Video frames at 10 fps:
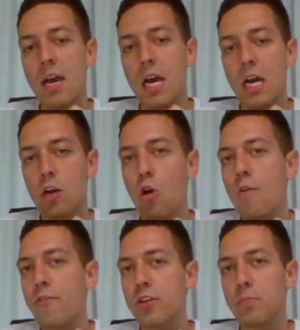a uh,
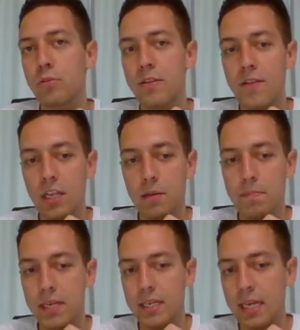comfortable
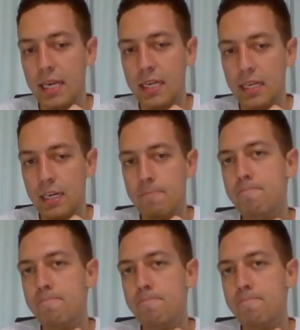development. And uh,